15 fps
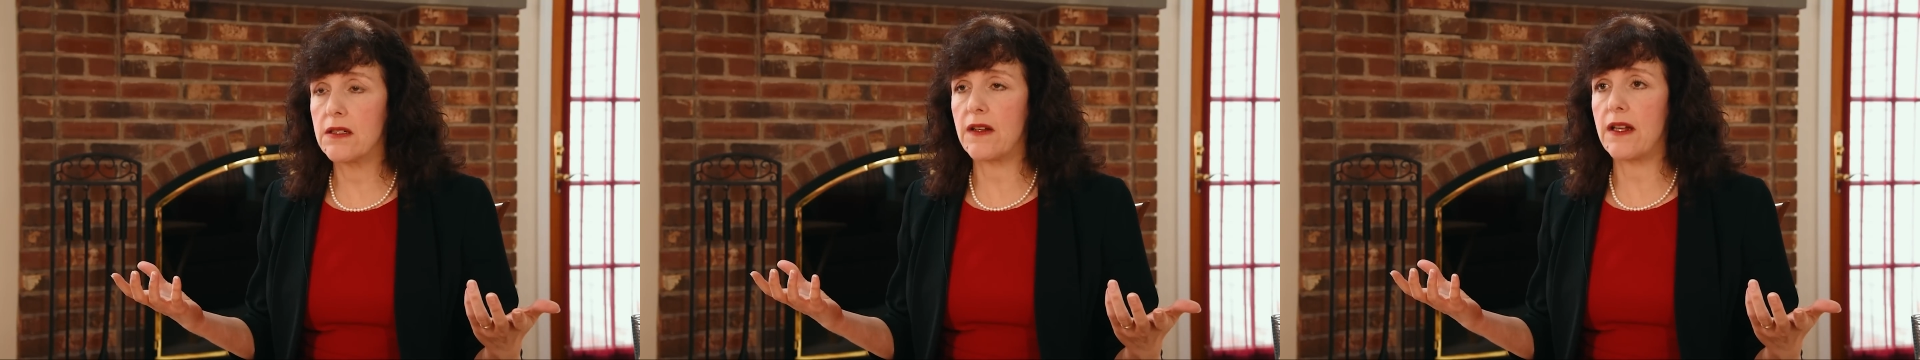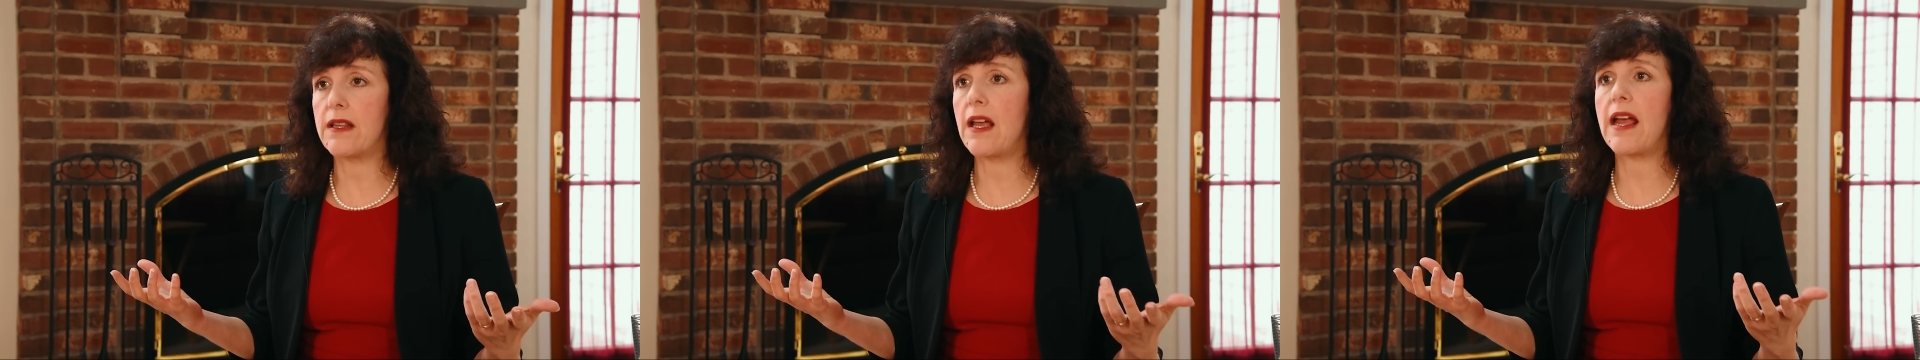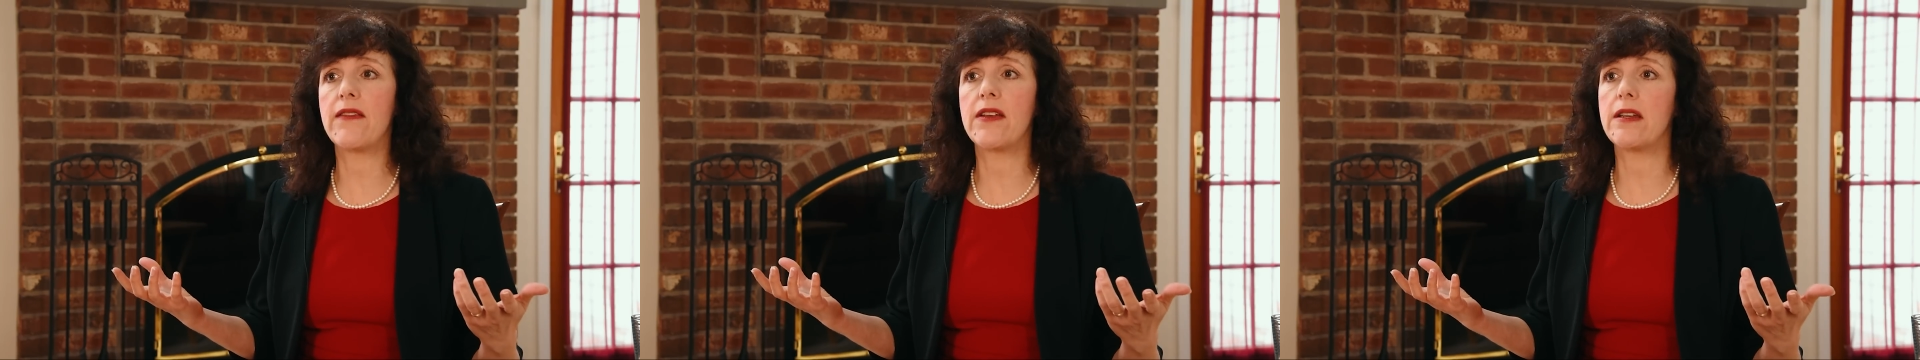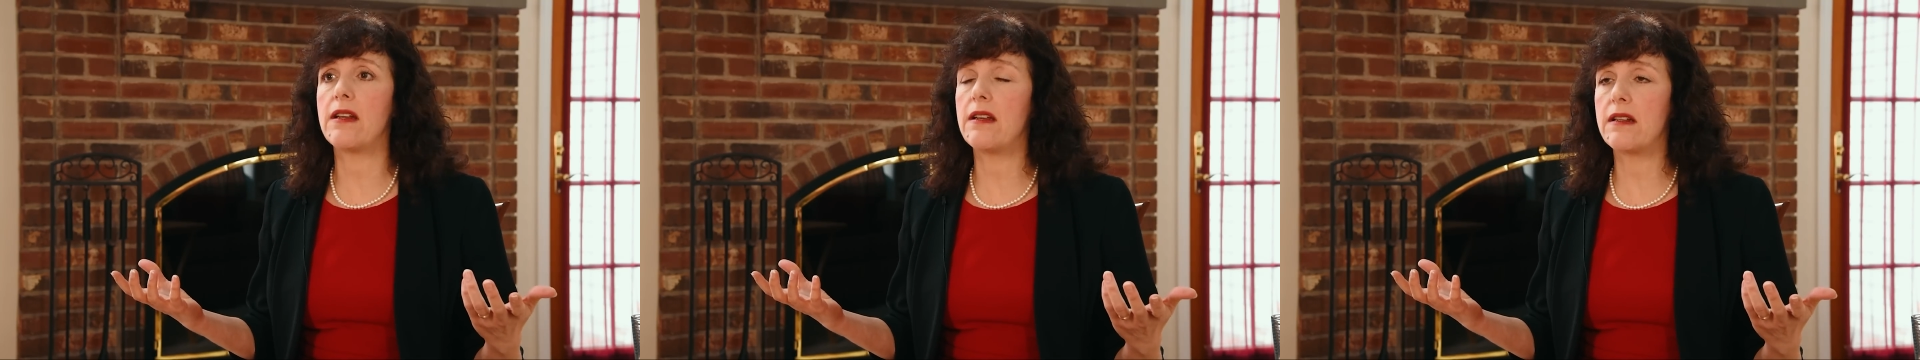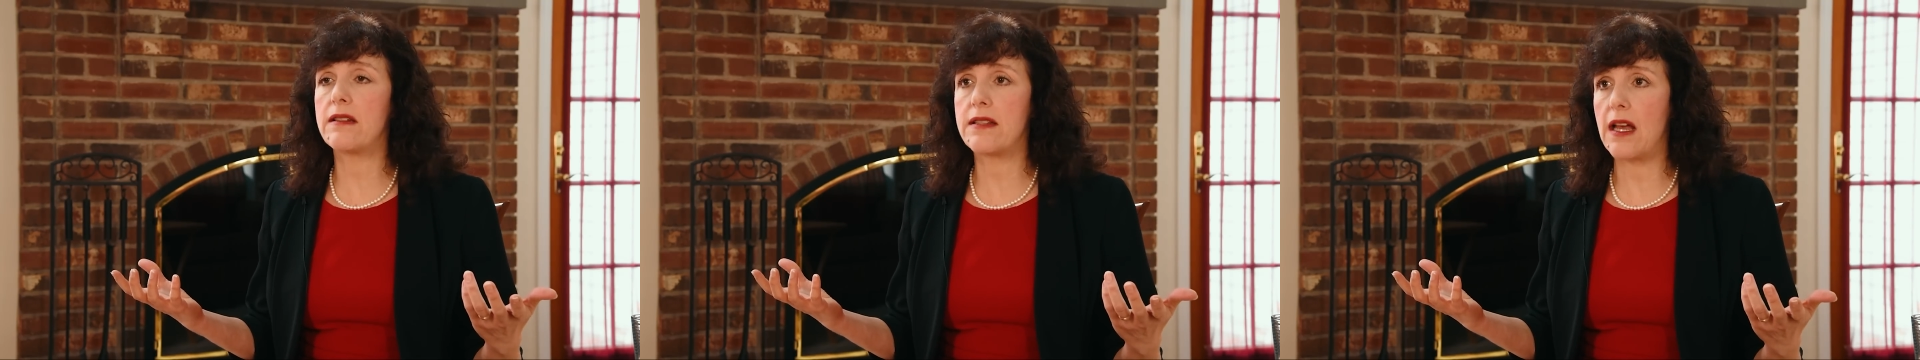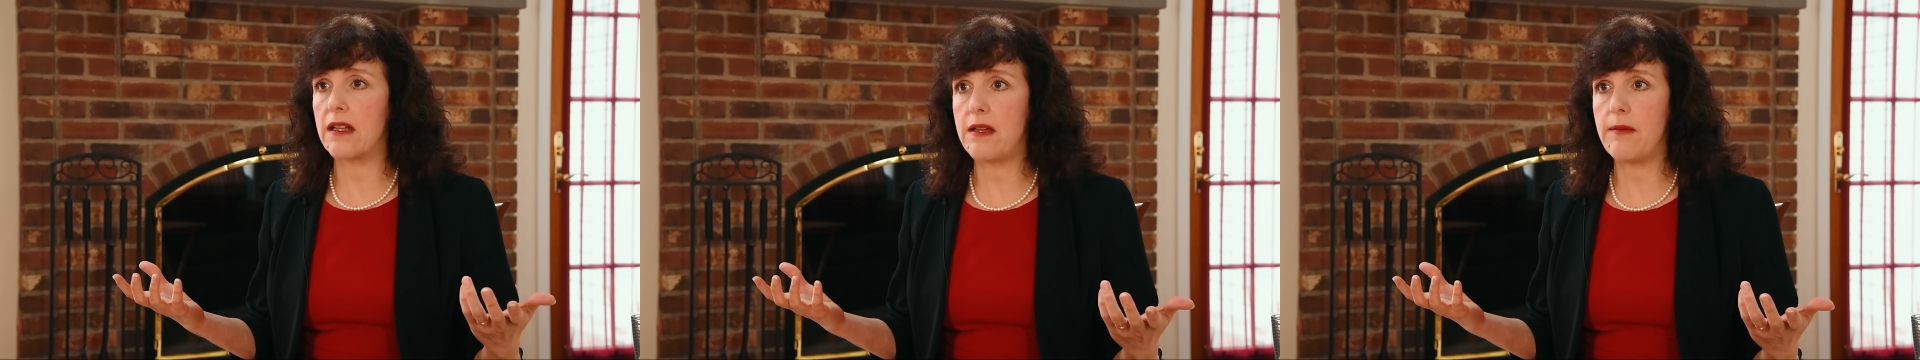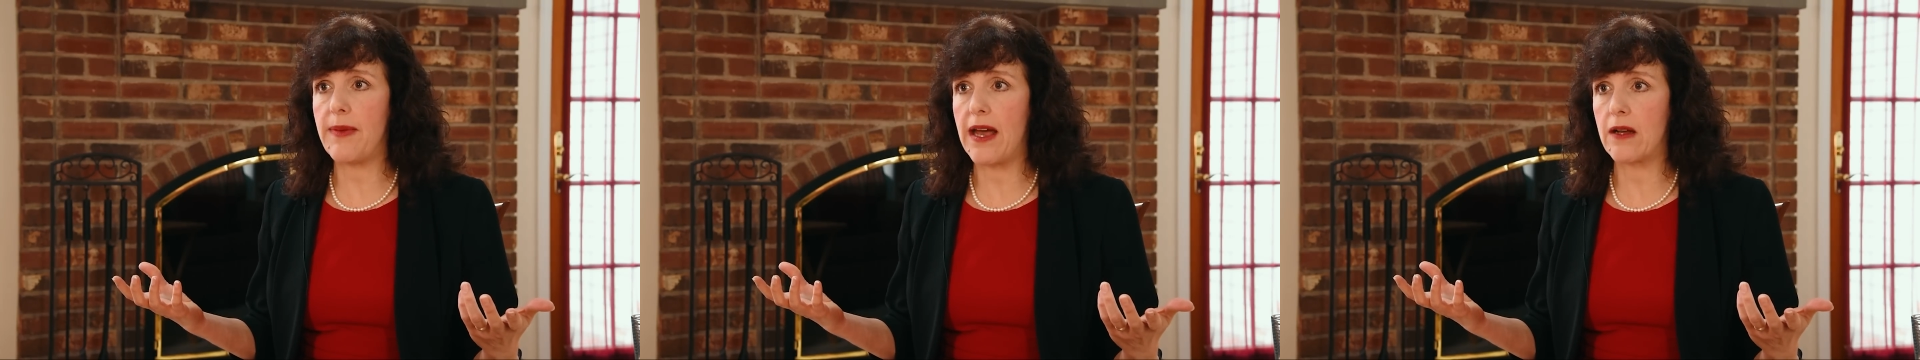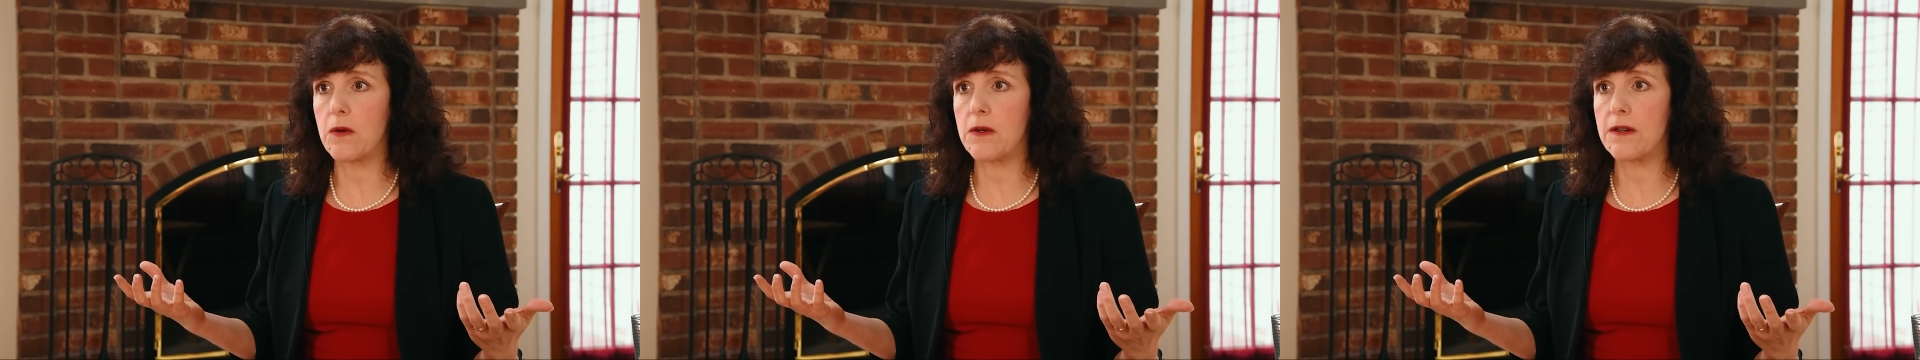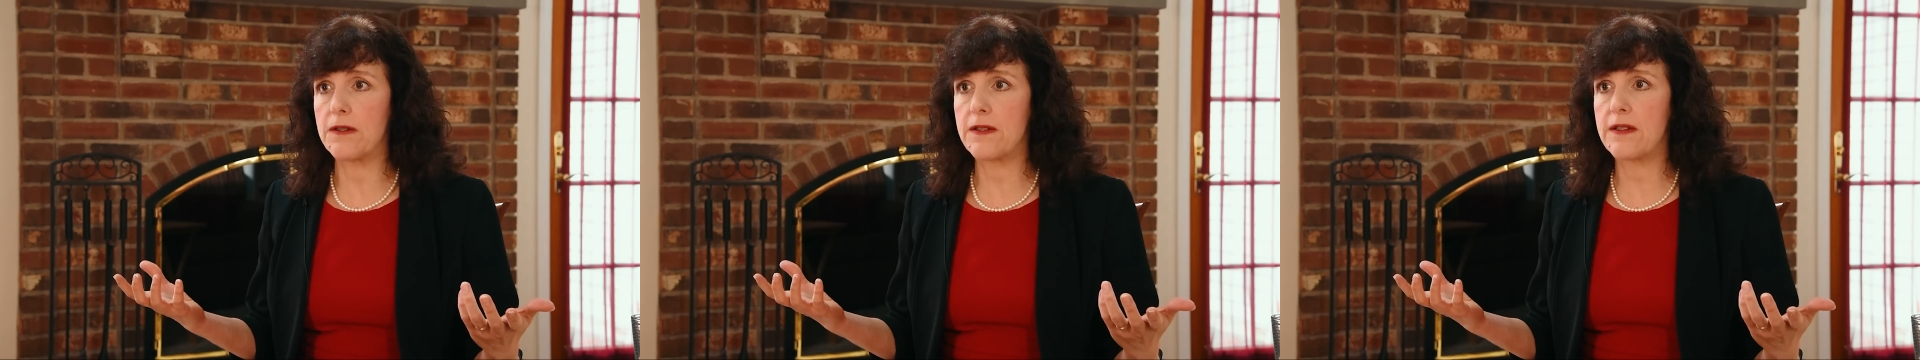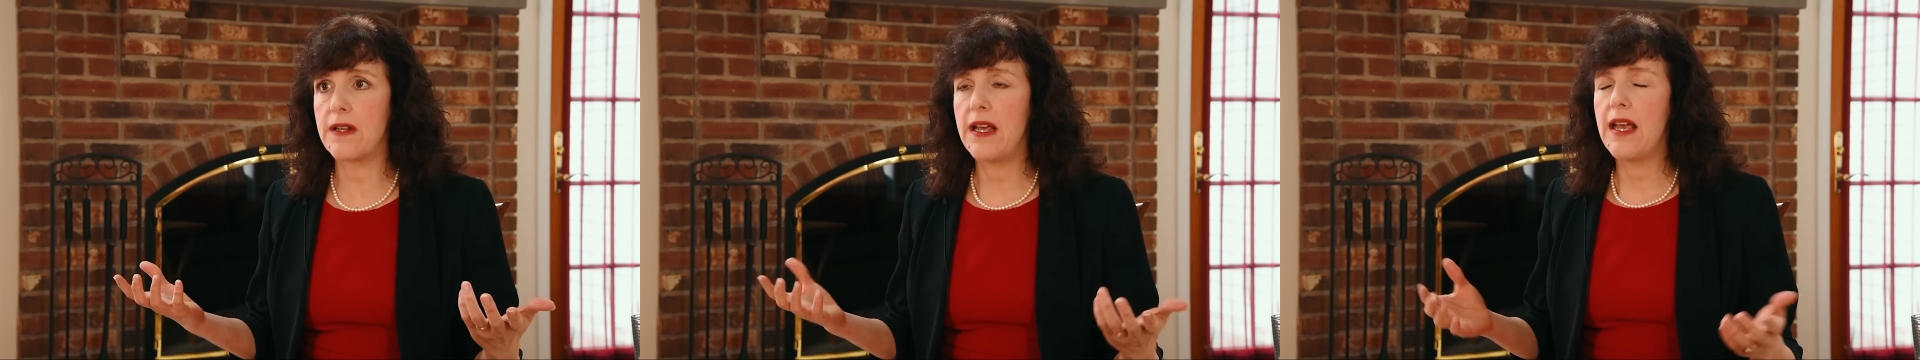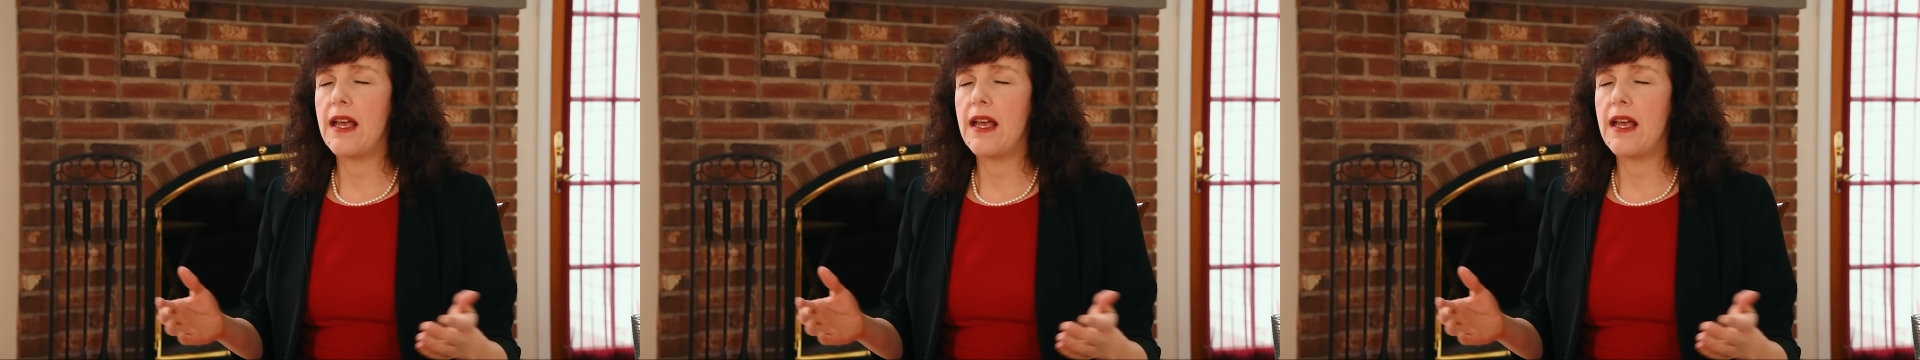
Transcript: Okay, they have it exactly backwards.